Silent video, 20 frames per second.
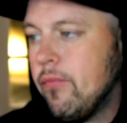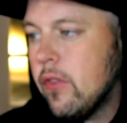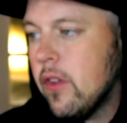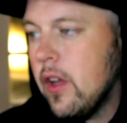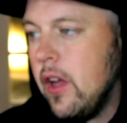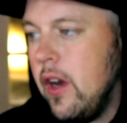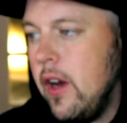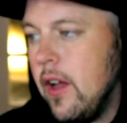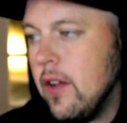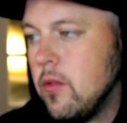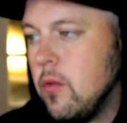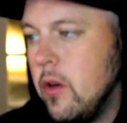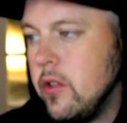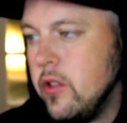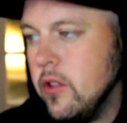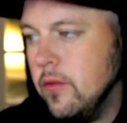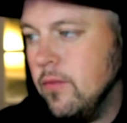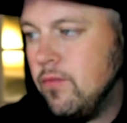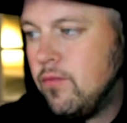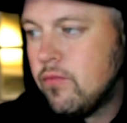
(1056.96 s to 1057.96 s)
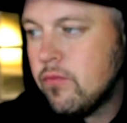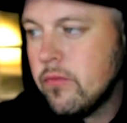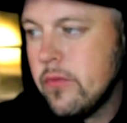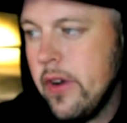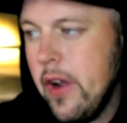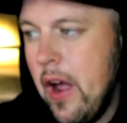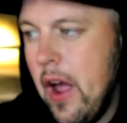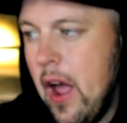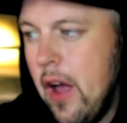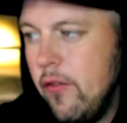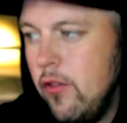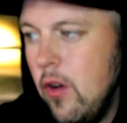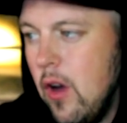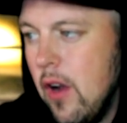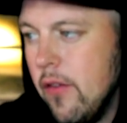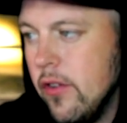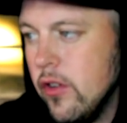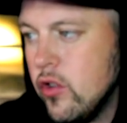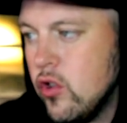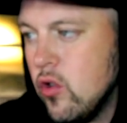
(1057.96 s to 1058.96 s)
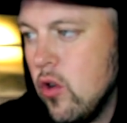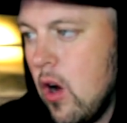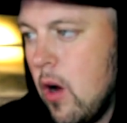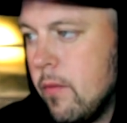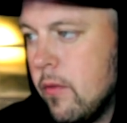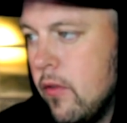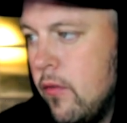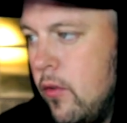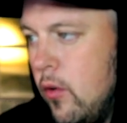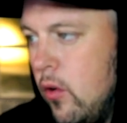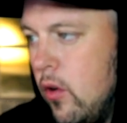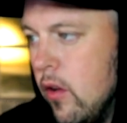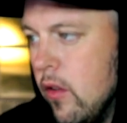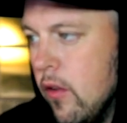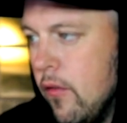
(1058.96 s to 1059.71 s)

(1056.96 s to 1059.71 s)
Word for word: Okay, next question. Have you ever dropped food on